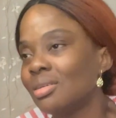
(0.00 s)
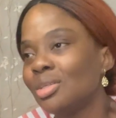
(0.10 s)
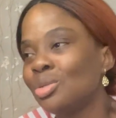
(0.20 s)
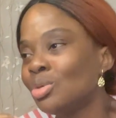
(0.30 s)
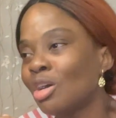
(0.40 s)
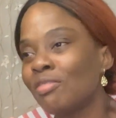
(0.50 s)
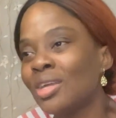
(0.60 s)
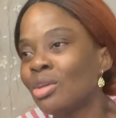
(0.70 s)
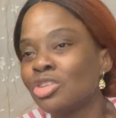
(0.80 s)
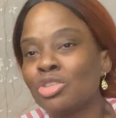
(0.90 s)
You will not
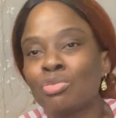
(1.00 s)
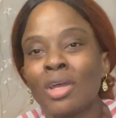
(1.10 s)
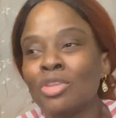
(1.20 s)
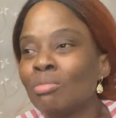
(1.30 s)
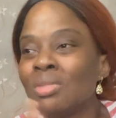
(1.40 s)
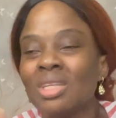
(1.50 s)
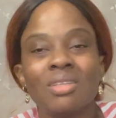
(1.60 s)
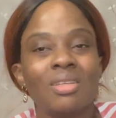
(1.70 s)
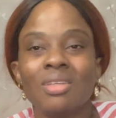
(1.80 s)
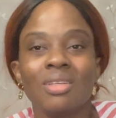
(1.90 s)
find us just
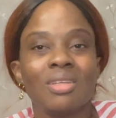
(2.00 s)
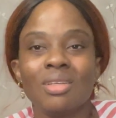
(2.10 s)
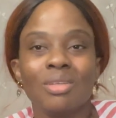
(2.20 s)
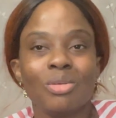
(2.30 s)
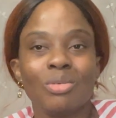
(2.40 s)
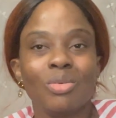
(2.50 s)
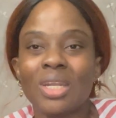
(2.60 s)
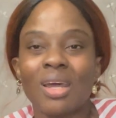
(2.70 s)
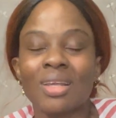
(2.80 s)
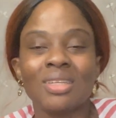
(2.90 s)
randomly going
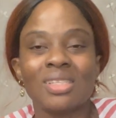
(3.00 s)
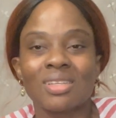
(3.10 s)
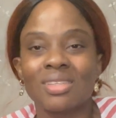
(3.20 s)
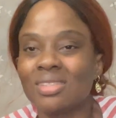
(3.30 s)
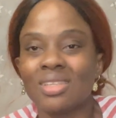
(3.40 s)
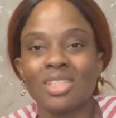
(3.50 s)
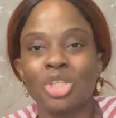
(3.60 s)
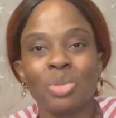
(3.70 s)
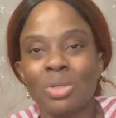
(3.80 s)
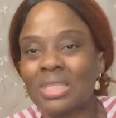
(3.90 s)
around the streets
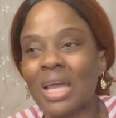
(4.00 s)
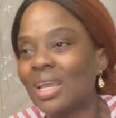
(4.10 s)
during winter.